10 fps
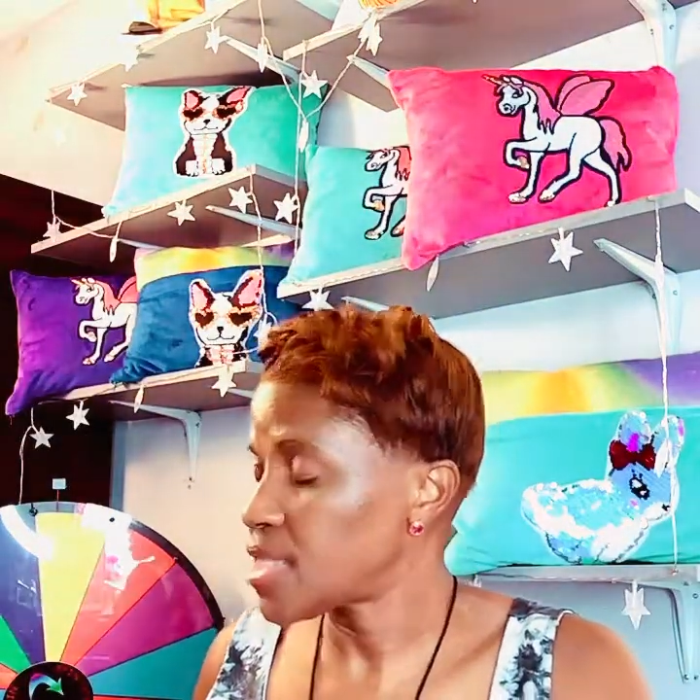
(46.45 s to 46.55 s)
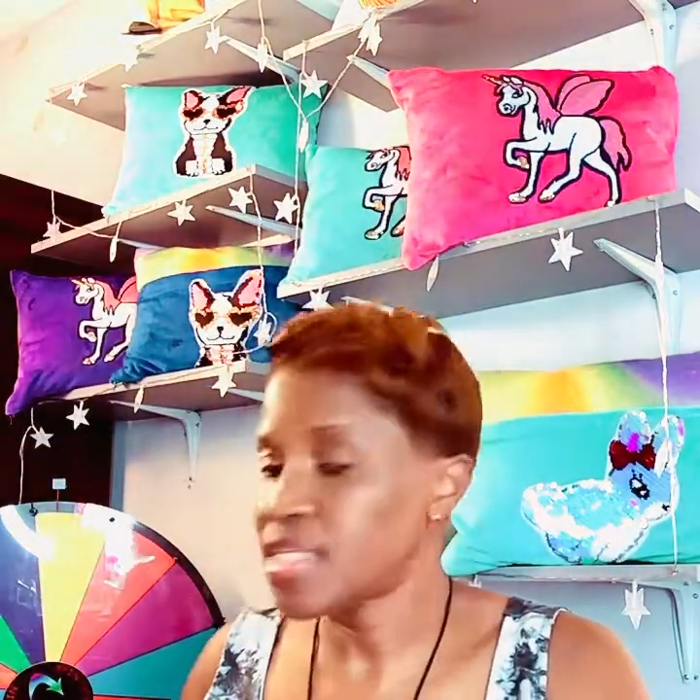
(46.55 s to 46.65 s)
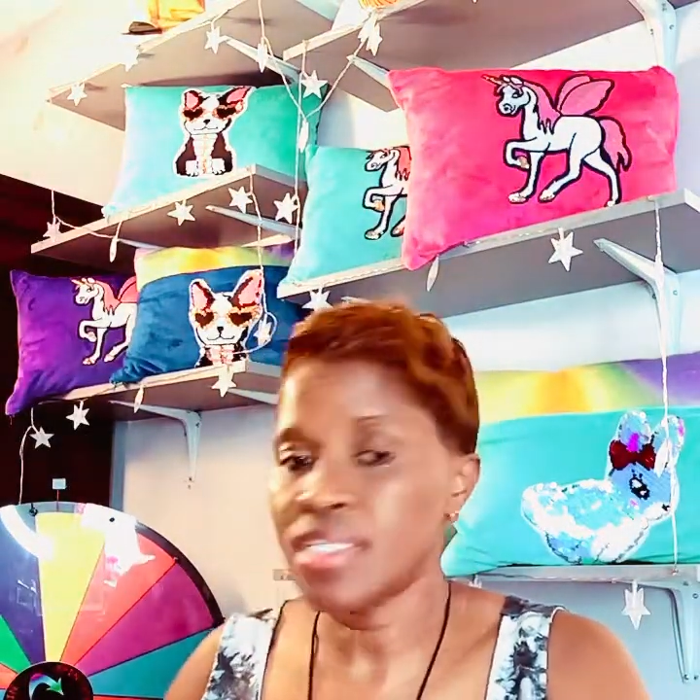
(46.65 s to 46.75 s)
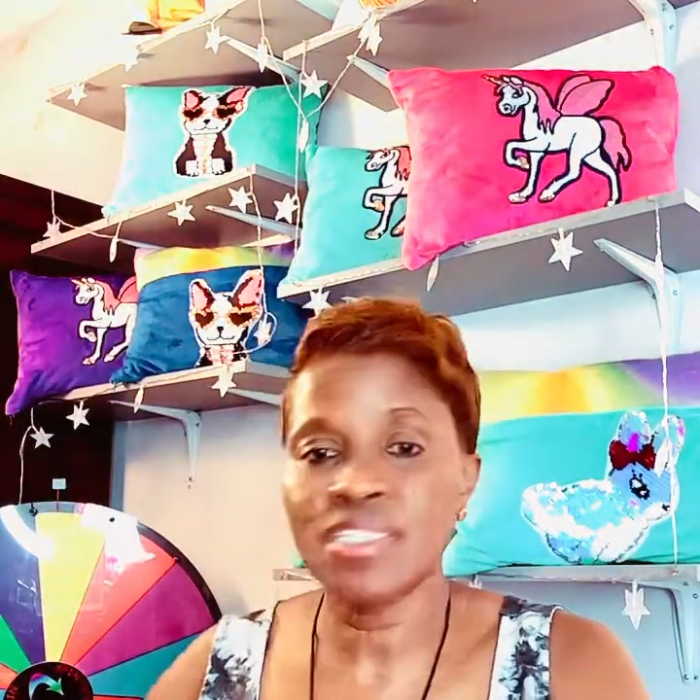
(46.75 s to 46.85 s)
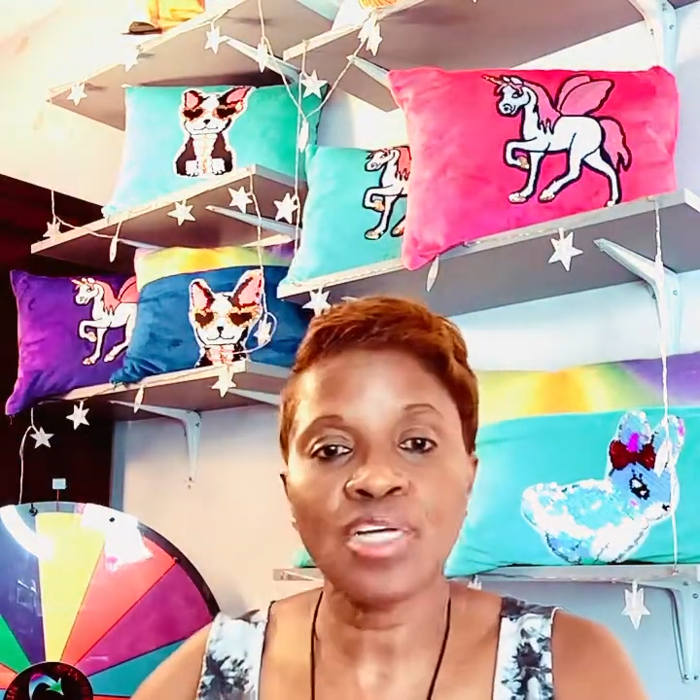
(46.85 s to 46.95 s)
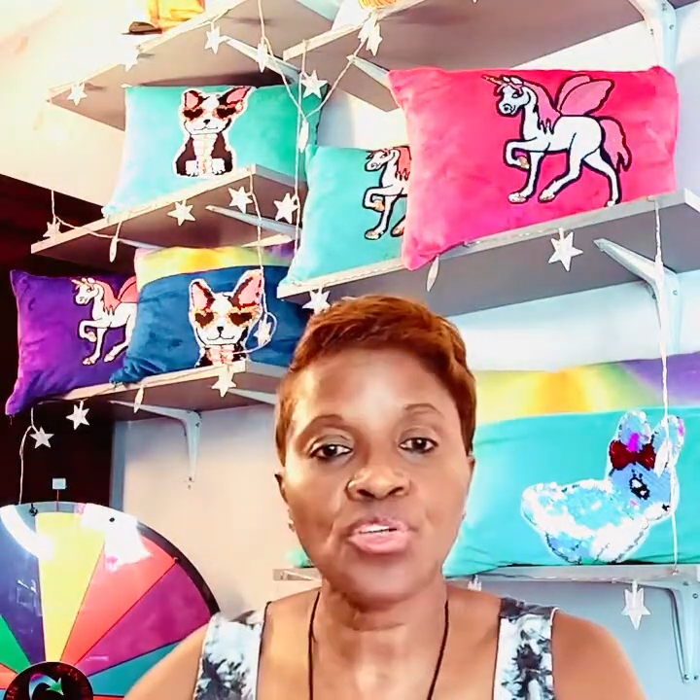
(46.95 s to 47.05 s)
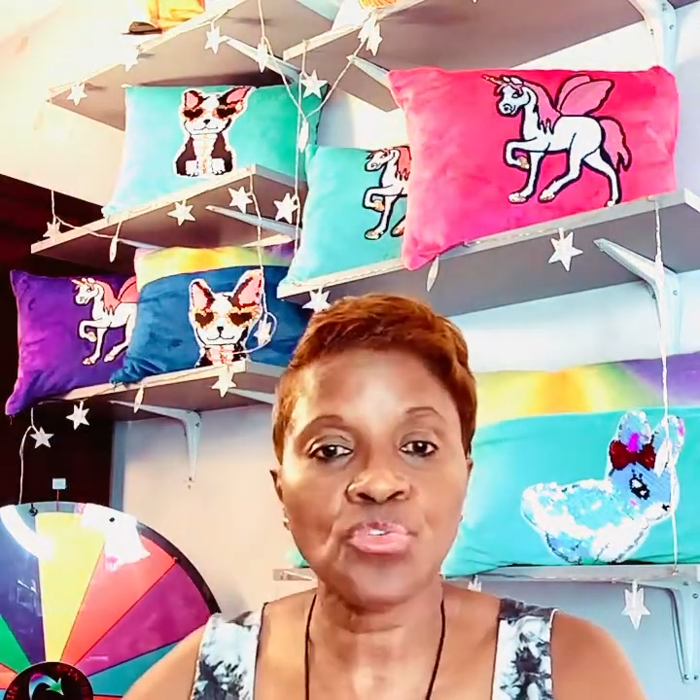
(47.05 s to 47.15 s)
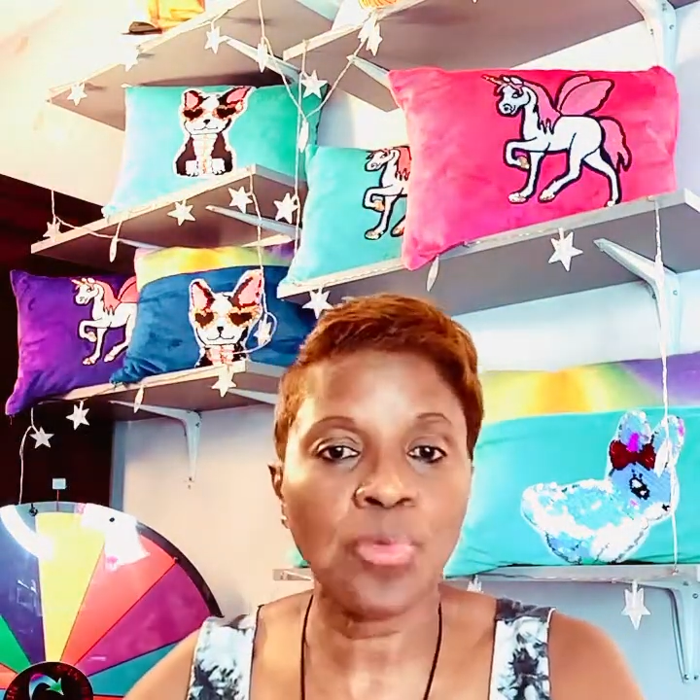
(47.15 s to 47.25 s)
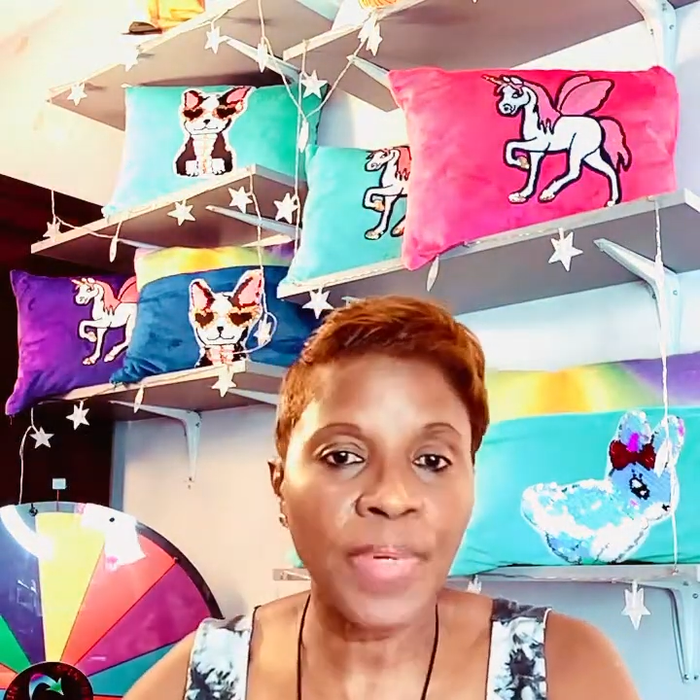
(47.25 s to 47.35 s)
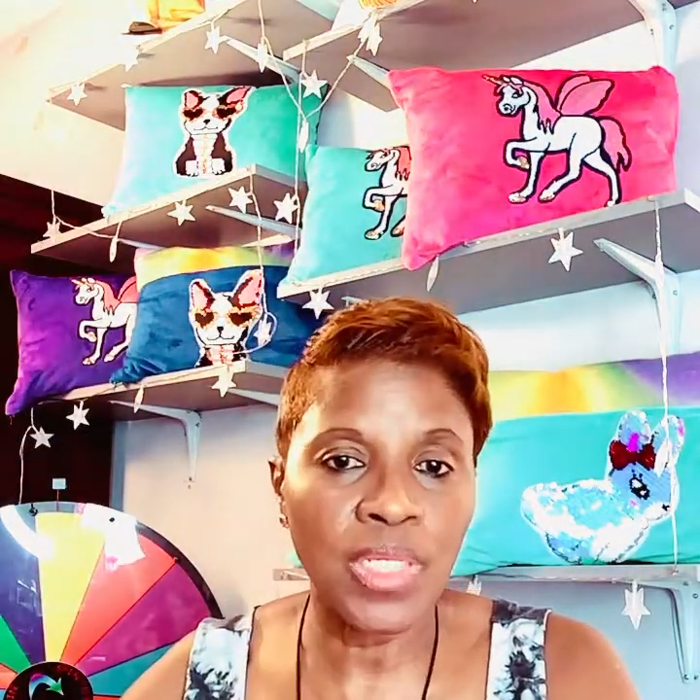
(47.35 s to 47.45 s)
i said these are
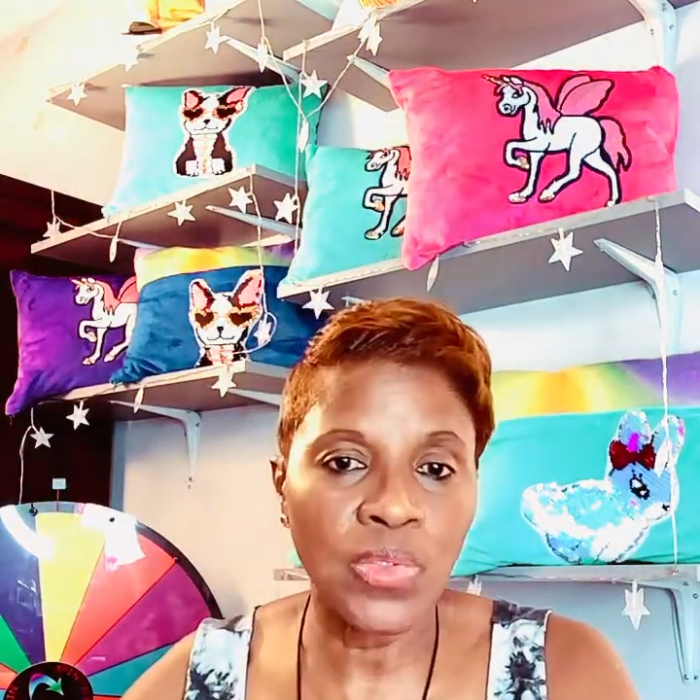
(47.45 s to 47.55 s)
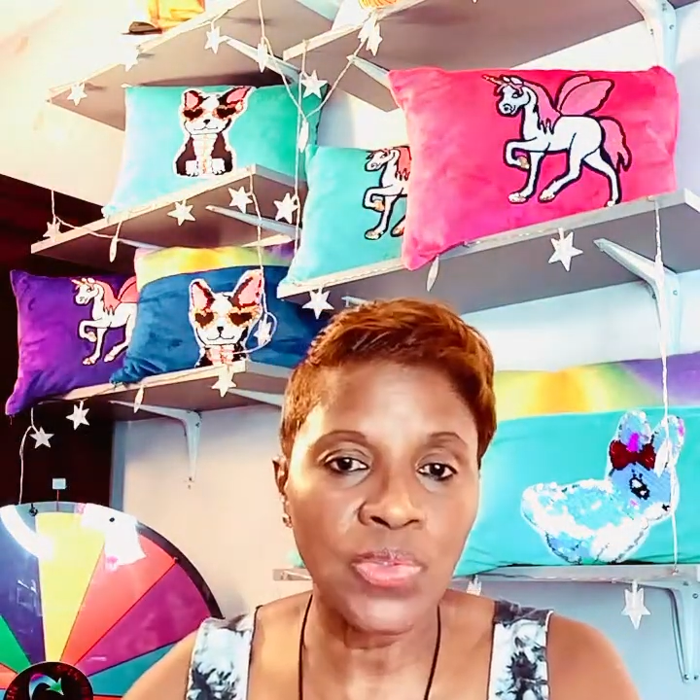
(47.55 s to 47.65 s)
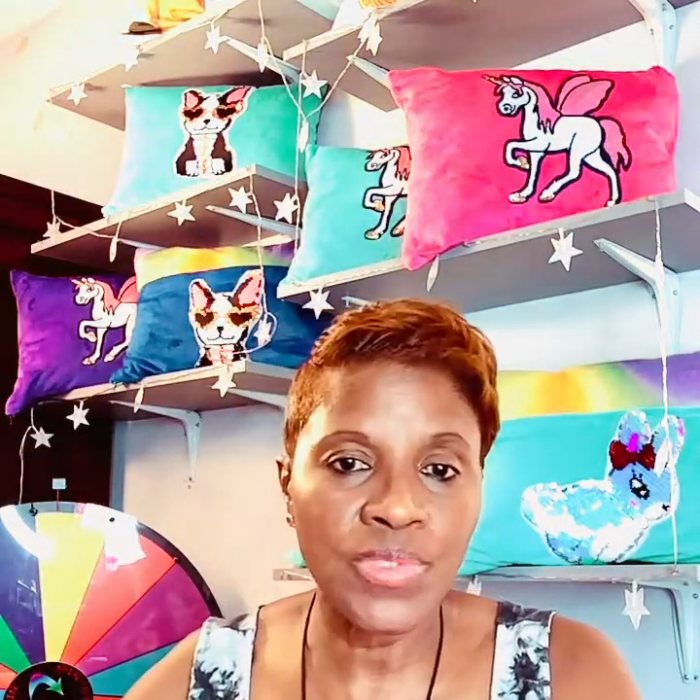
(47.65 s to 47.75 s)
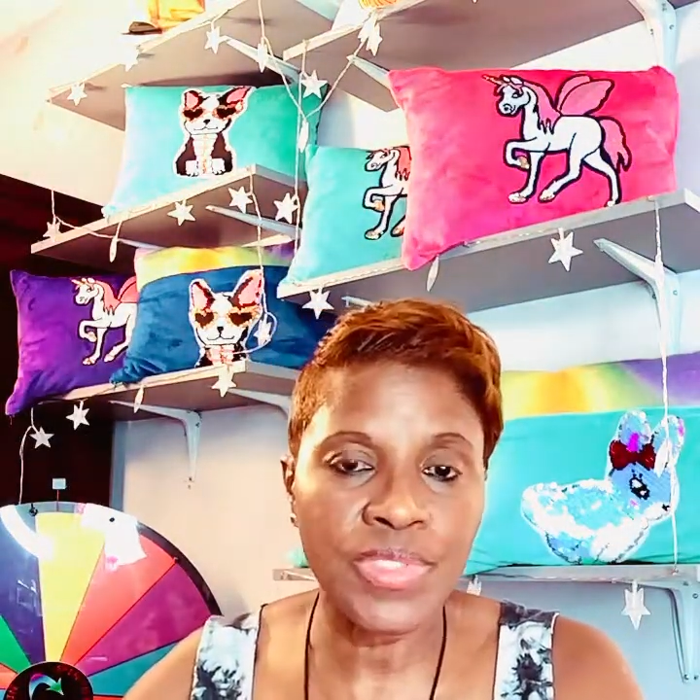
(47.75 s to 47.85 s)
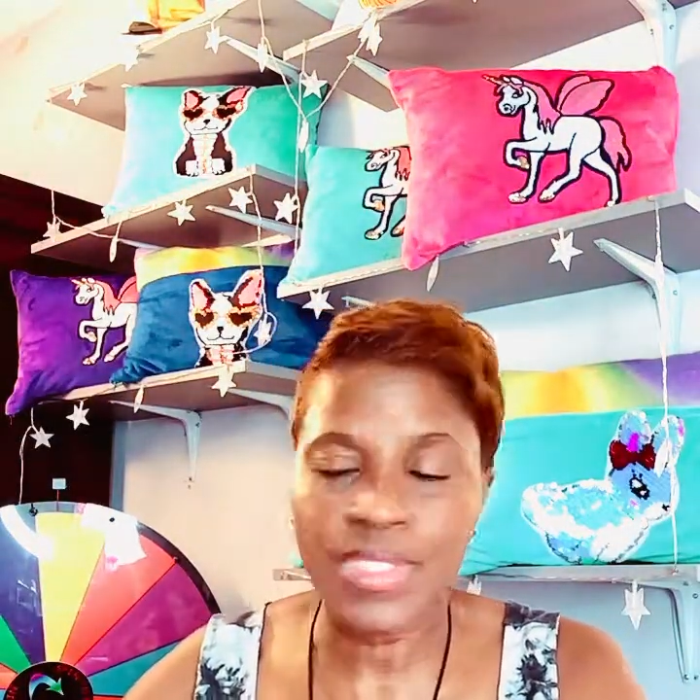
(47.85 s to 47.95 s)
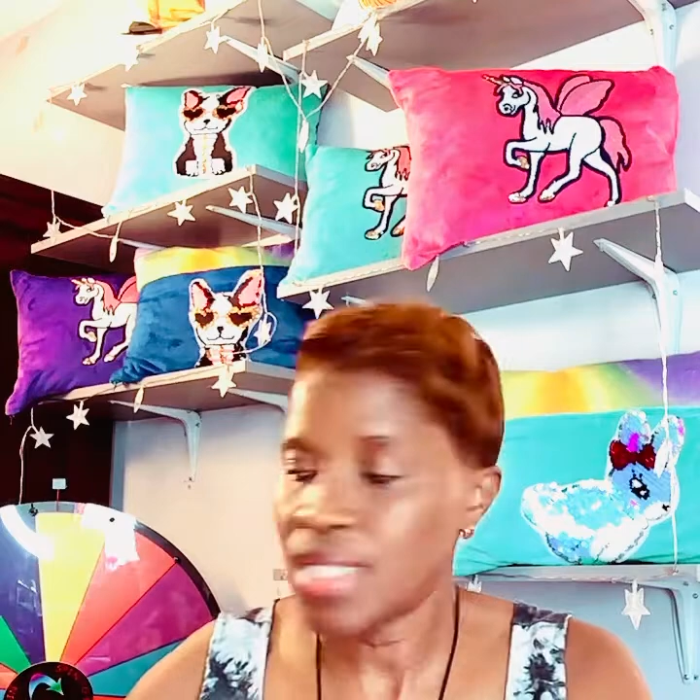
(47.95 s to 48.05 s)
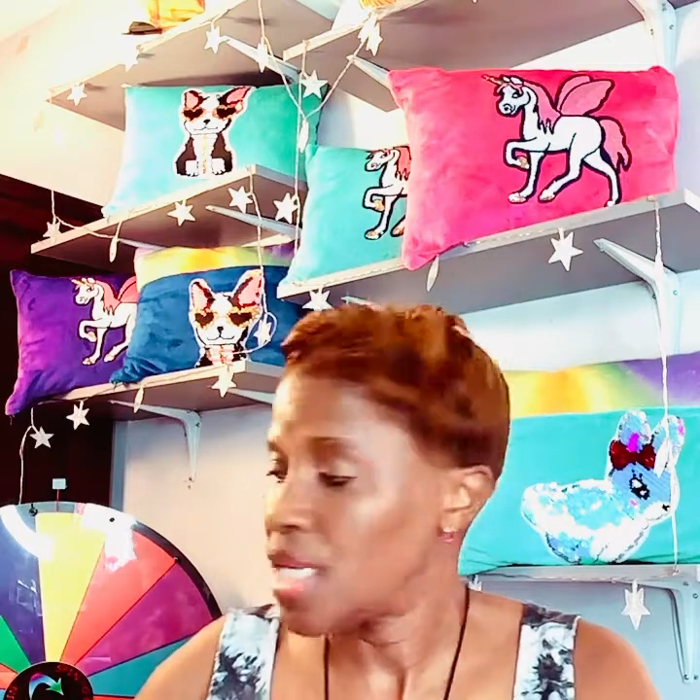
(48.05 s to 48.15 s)
throw pillows